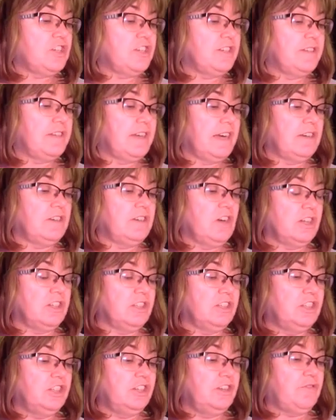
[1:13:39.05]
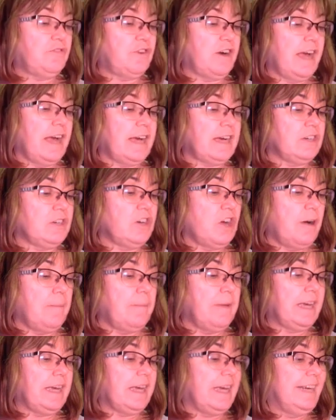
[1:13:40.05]
Technology for
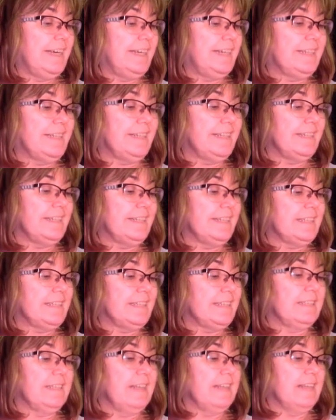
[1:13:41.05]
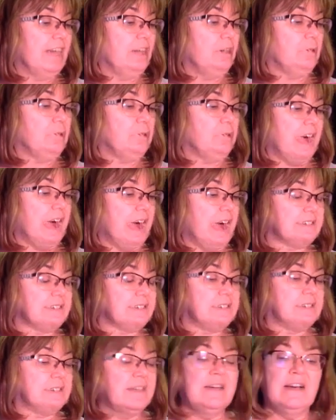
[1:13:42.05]
Economic and Clinical Health
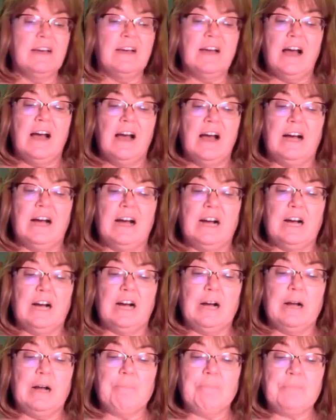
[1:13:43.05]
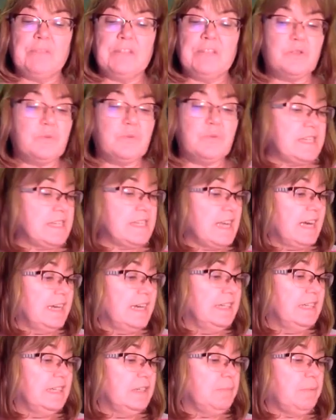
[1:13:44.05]
Act. This was signed
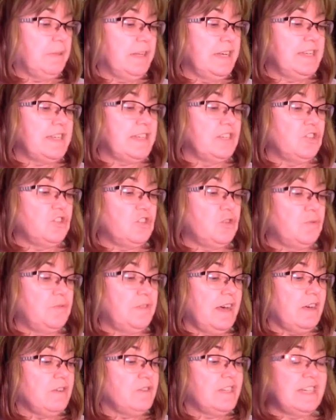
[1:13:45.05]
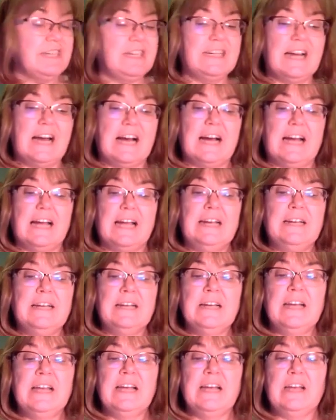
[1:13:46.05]
into place in 2009.
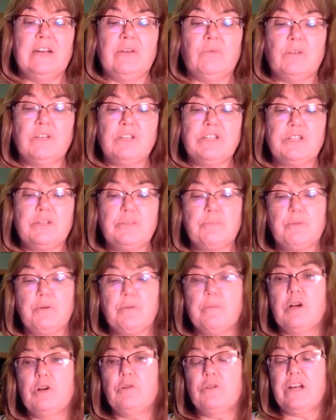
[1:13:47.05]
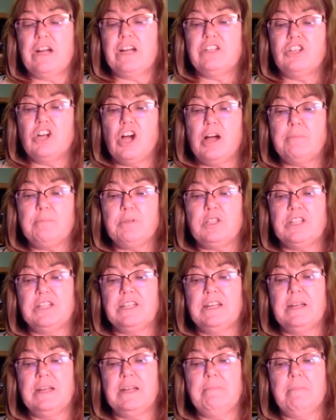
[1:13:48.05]
It was to promote
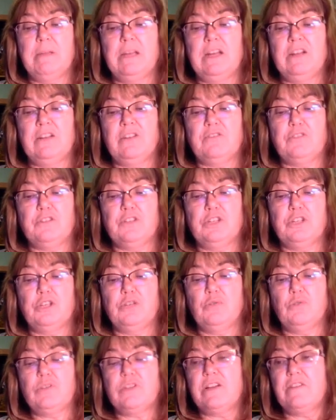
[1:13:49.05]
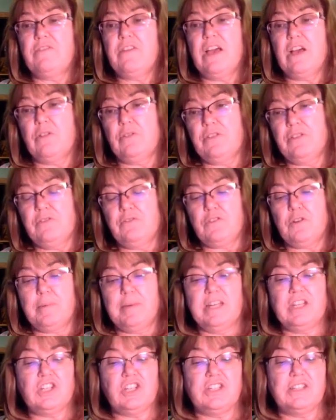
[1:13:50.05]
adoption and meaningful use of health
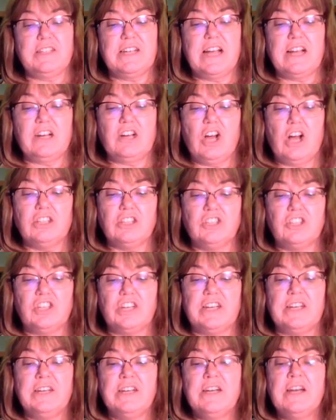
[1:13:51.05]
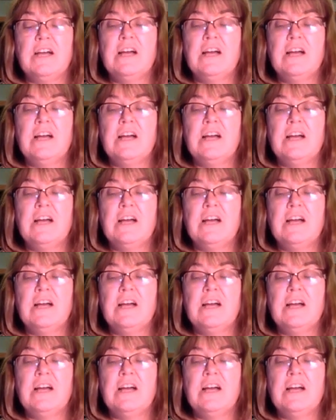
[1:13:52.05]
information technology.